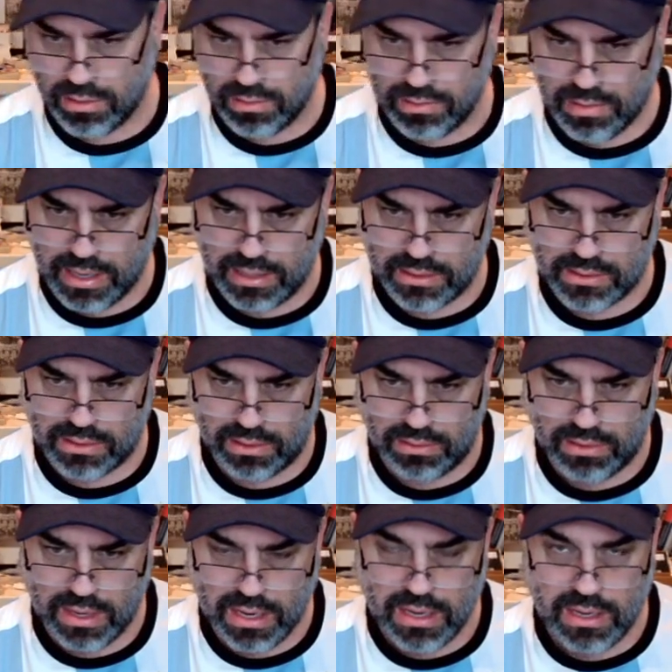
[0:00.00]
right? So
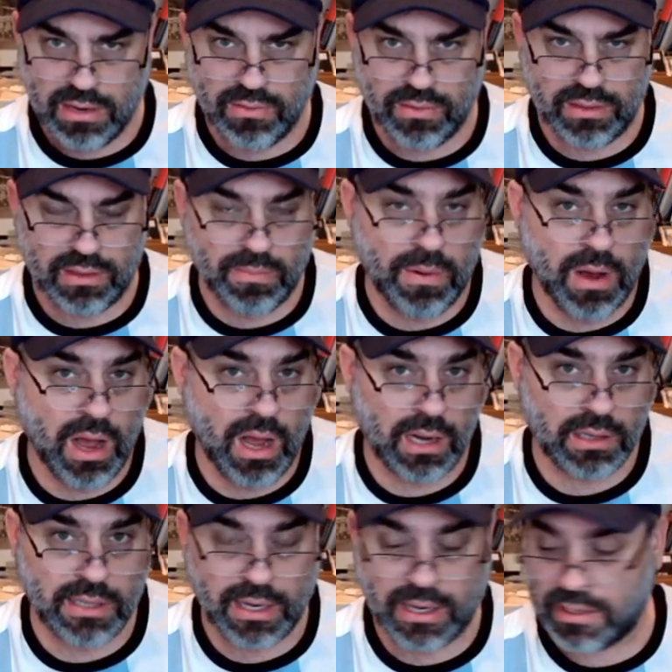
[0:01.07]
the
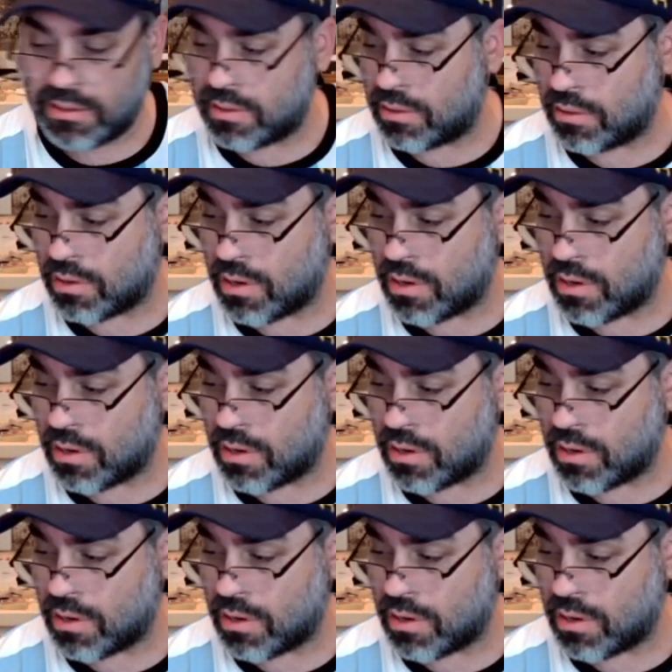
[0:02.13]
Pogs I consider